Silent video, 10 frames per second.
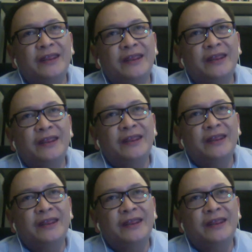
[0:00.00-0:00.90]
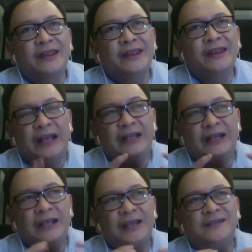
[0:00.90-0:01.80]
telling all dentists to
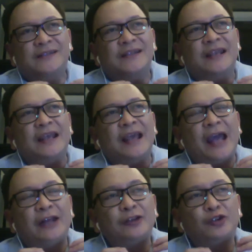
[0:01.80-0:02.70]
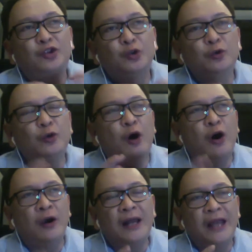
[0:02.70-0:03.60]
go out of their clinics
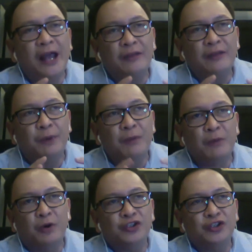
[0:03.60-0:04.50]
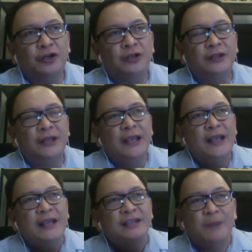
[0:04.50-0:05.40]
and do oral health promotion,
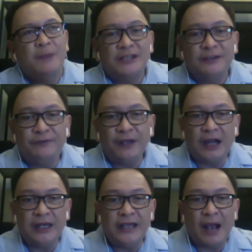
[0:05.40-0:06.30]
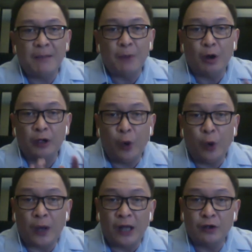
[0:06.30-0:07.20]
specifically among
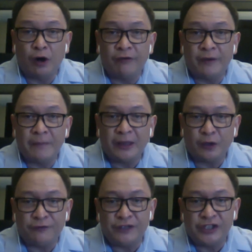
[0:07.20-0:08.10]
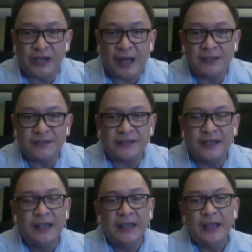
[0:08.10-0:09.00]
local government officials
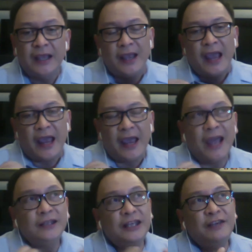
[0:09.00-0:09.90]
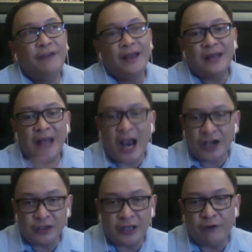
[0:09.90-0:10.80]
and even the national
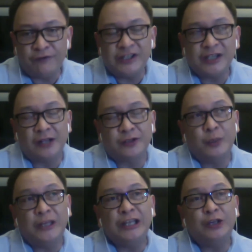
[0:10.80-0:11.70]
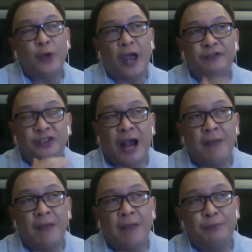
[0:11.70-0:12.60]
officials. We need to have
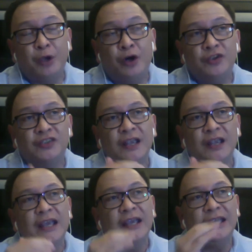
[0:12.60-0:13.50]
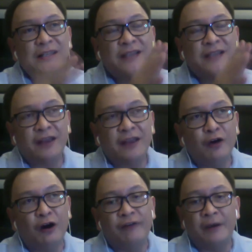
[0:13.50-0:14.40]
champions inside the
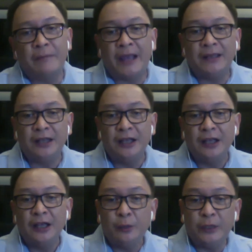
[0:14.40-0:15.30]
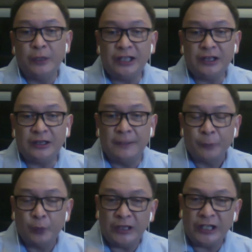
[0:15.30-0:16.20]
government. We
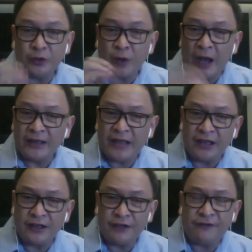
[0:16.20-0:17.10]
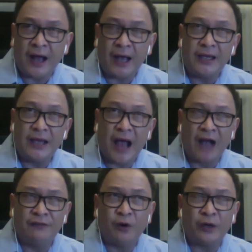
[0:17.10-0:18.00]
need to identify
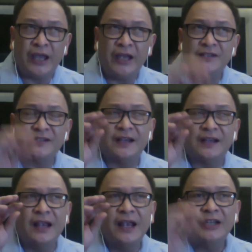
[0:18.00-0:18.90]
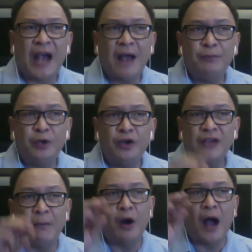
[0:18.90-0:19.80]
advocates, champions
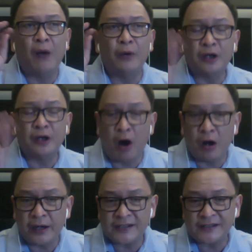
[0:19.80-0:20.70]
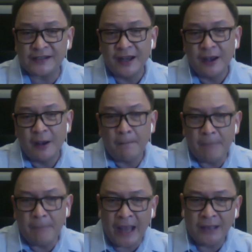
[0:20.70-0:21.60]
among our
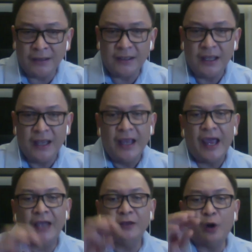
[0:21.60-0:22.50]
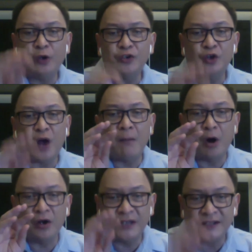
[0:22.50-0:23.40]
congressmen and also among
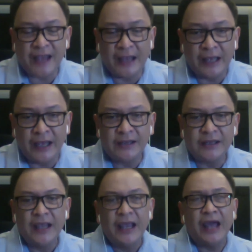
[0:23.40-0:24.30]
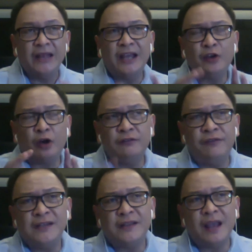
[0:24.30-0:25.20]
the Senate, and then
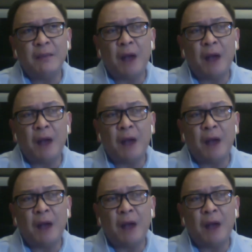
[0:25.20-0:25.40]
convince them how